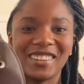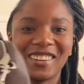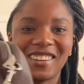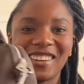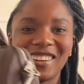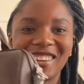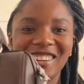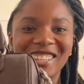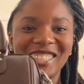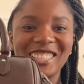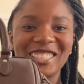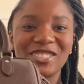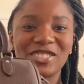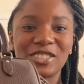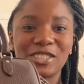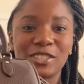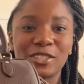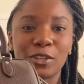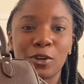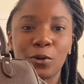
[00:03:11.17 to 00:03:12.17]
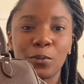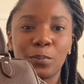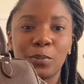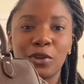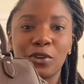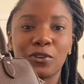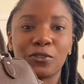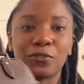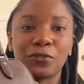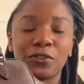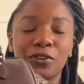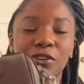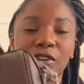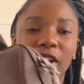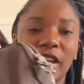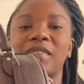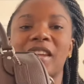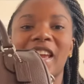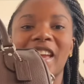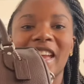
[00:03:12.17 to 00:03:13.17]
Oh, and it's just so beautiful.
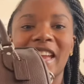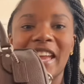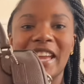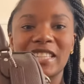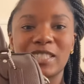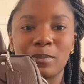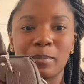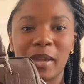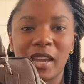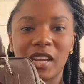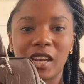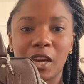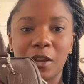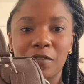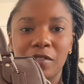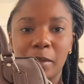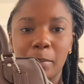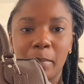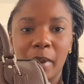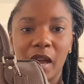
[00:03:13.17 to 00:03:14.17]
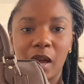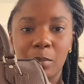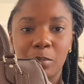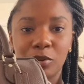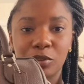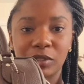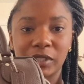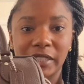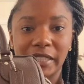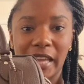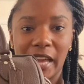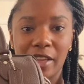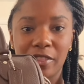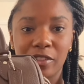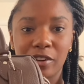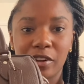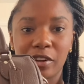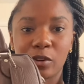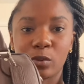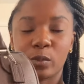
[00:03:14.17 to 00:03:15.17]
It's made of the pebbled leather,